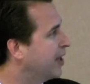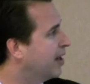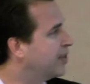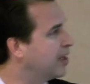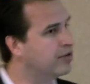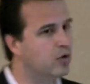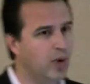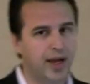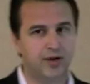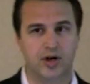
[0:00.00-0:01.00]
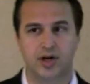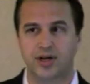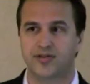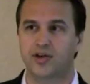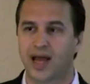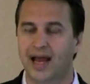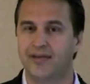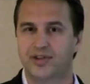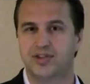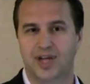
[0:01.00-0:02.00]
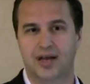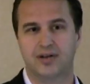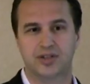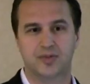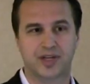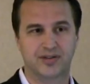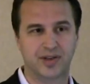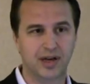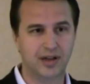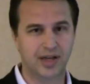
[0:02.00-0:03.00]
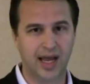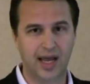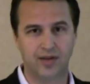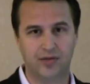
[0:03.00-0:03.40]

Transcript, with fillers: um, either way, you're going to still have these challenges because at the end of the day,